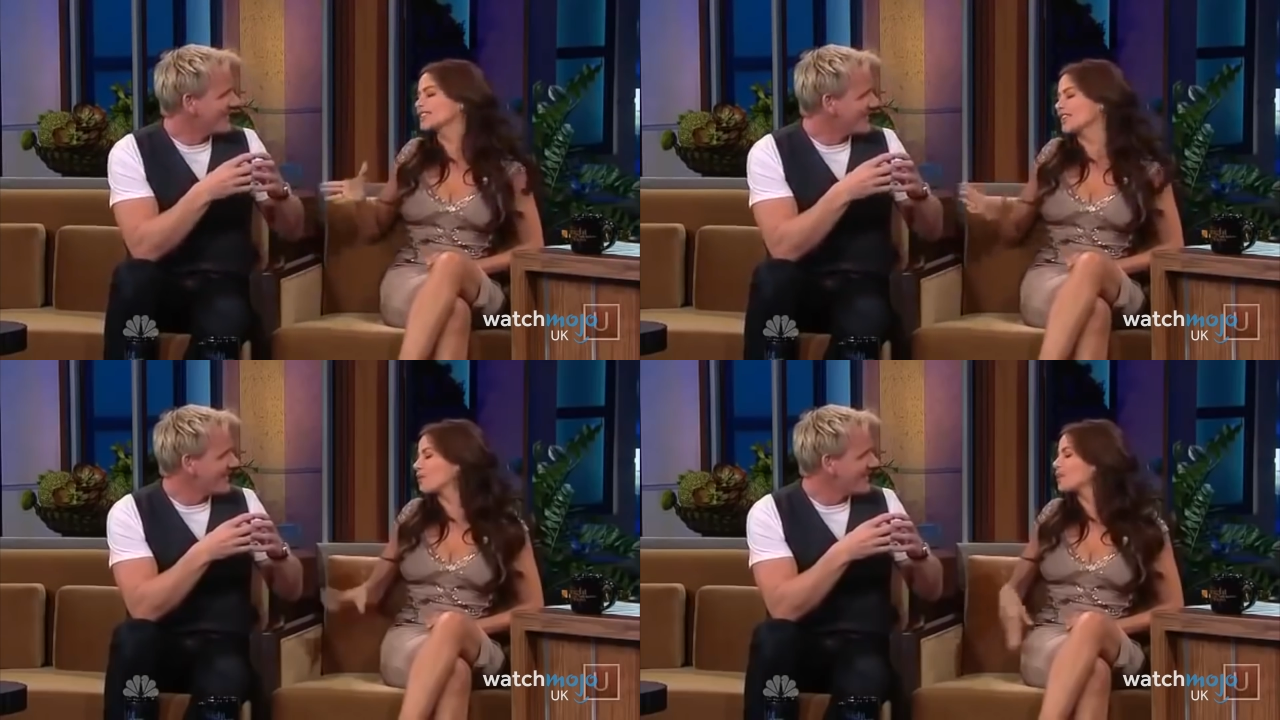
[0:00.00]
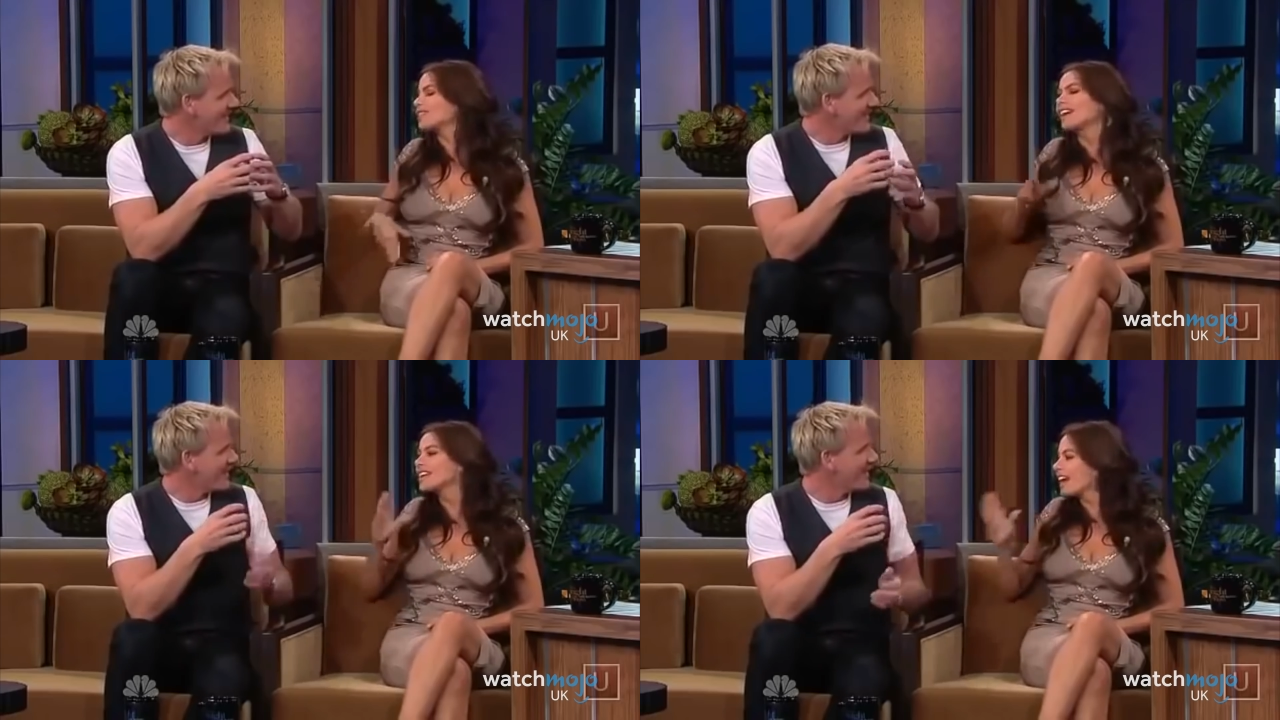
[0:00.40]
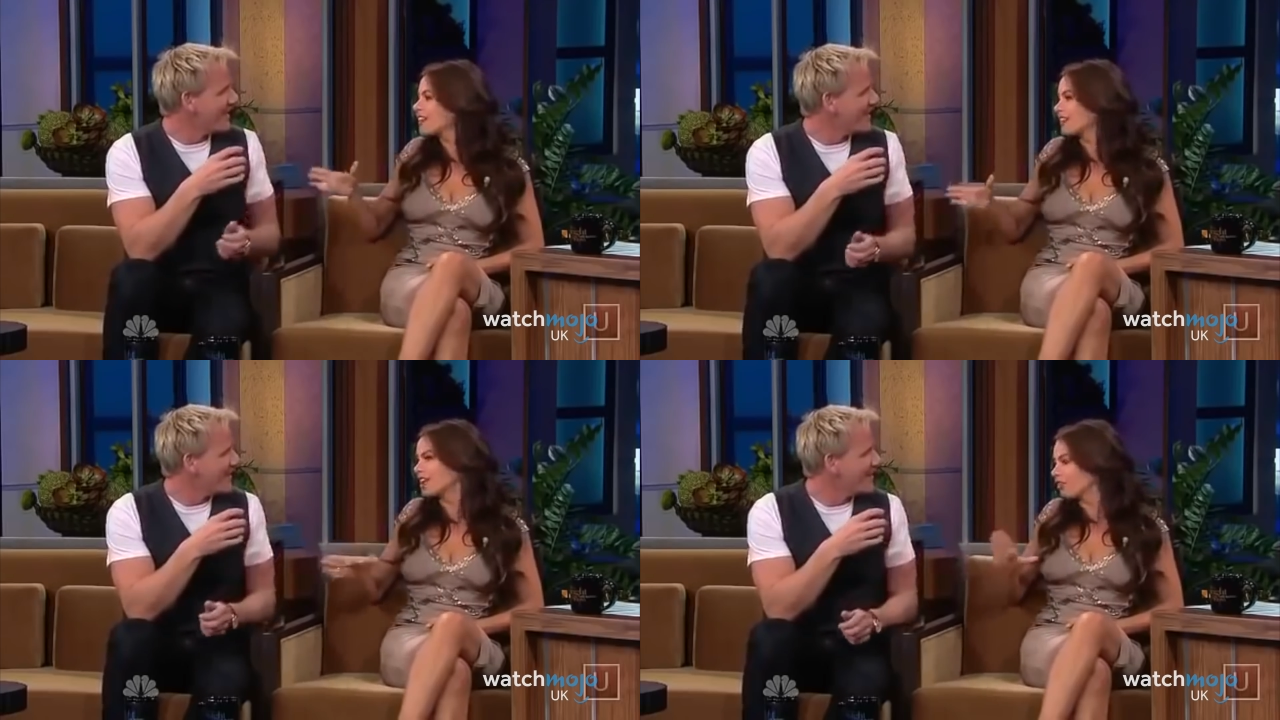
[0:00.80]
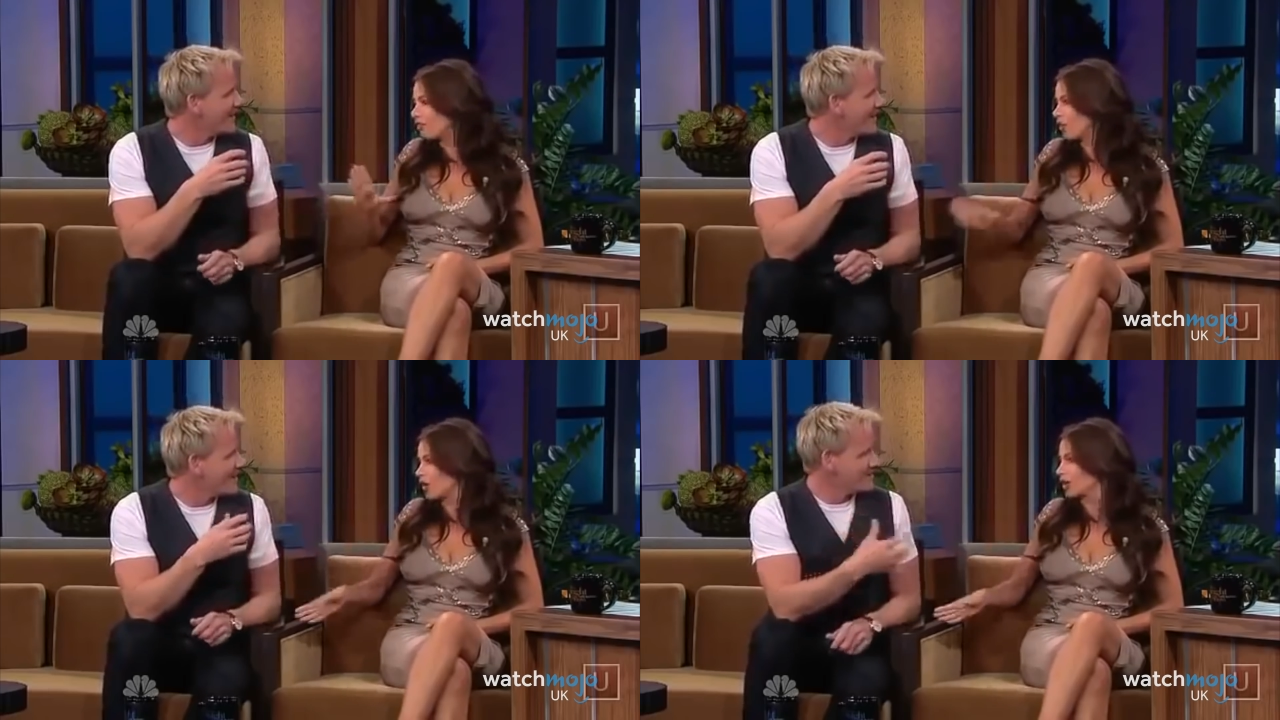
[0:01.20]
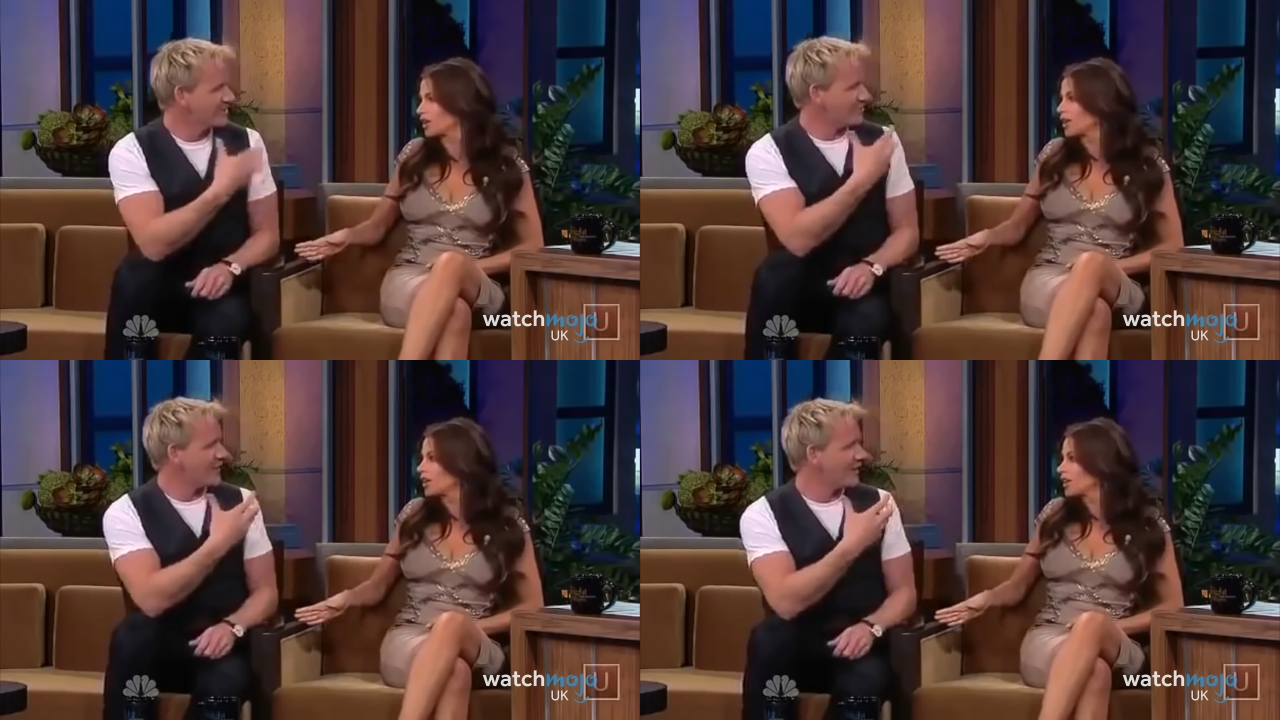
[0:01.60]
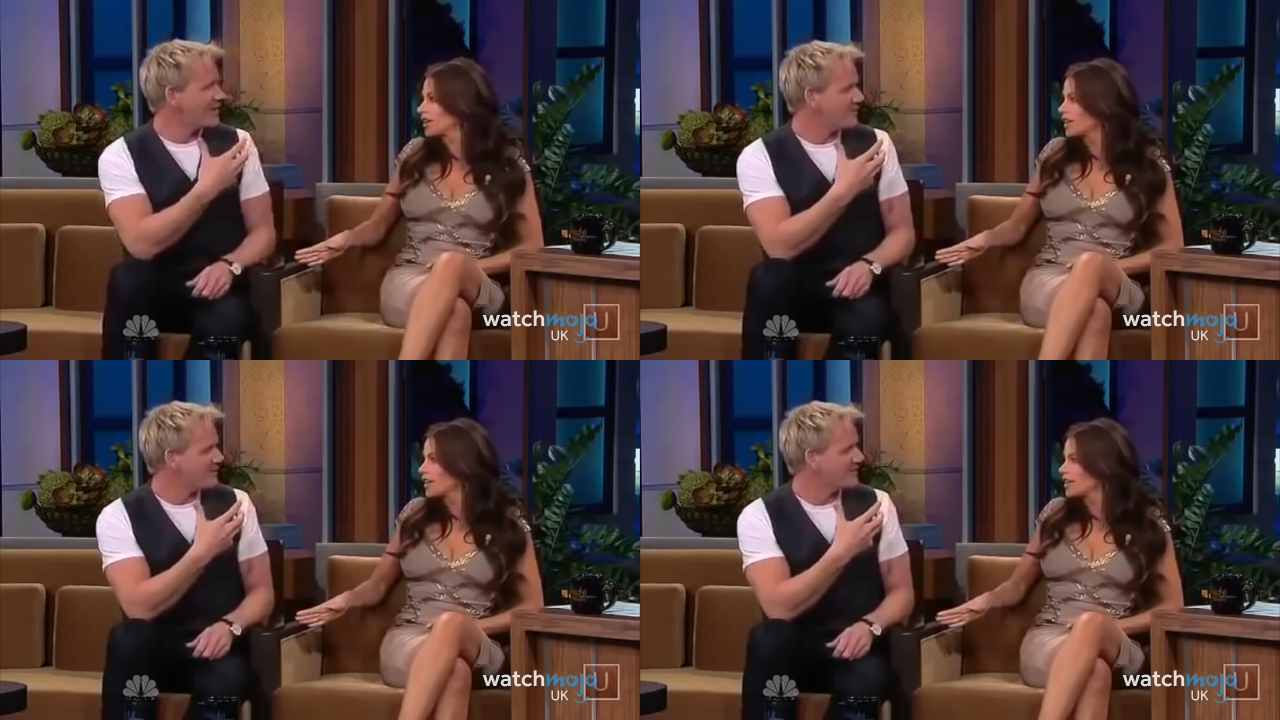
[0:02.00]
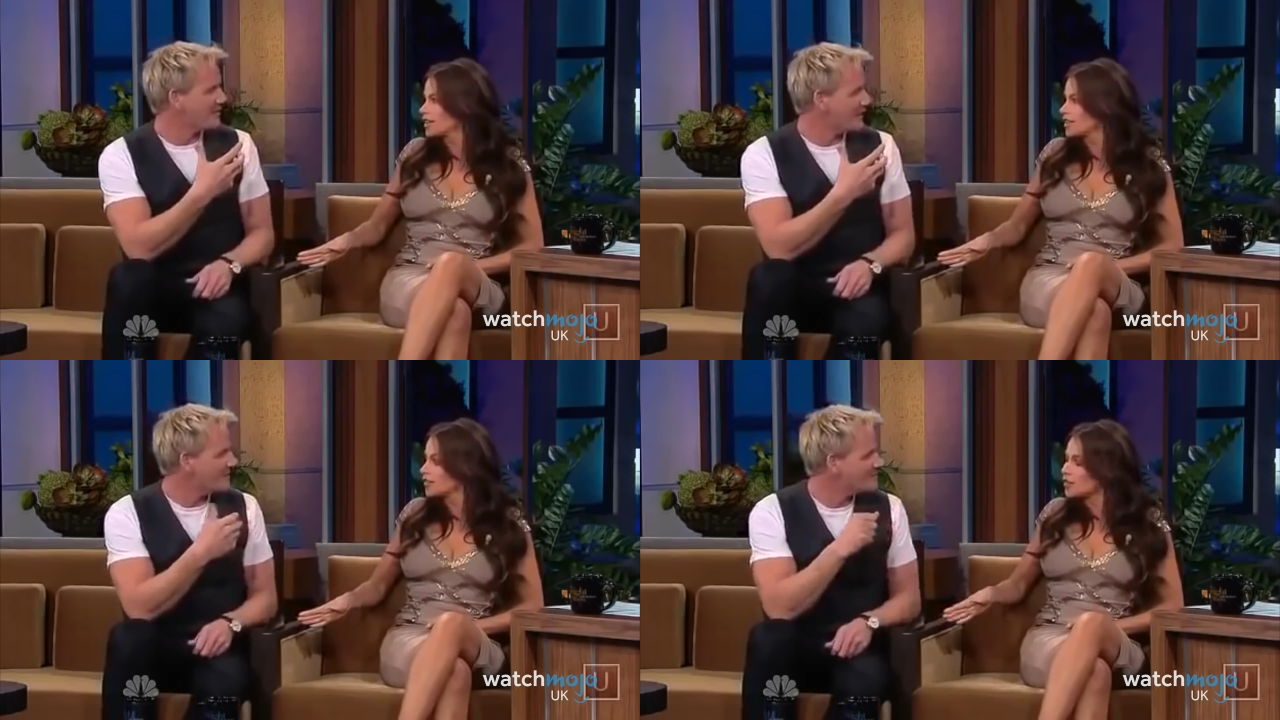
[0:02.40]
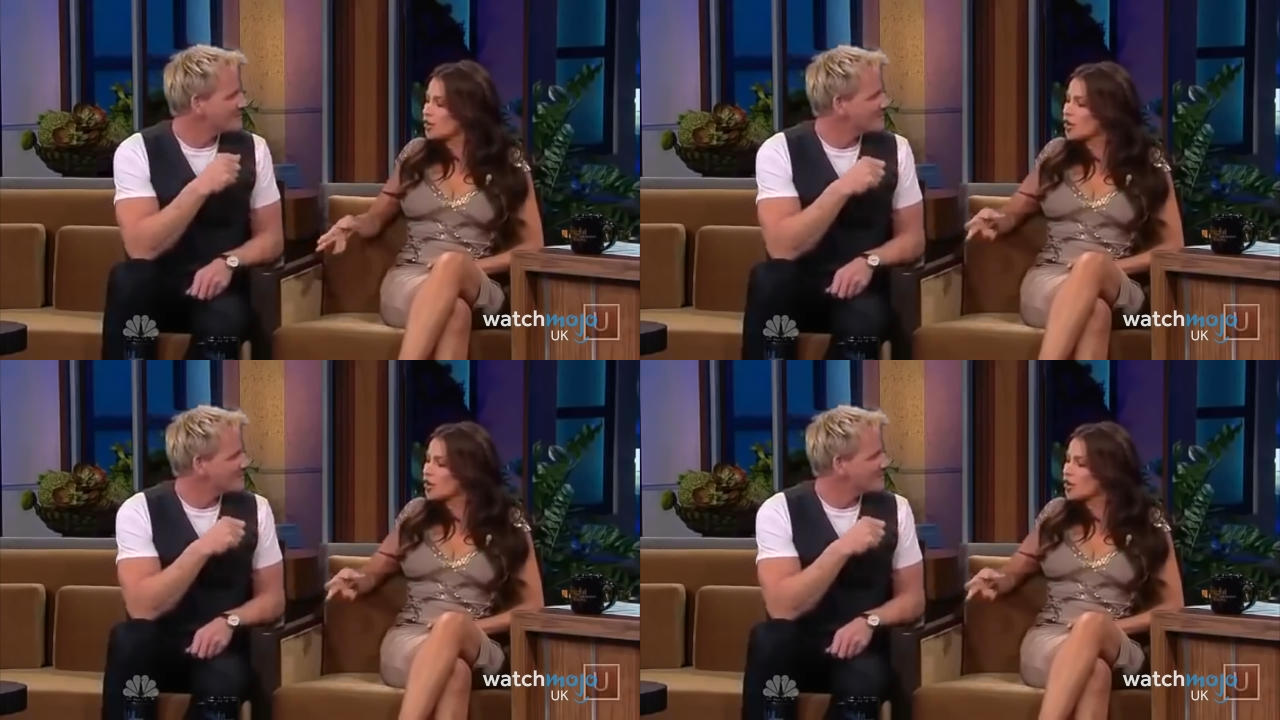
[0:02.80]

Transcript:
Speaker 1: pizza with a knife and a fork.
Speaker 2: You just pick it up and stick it in.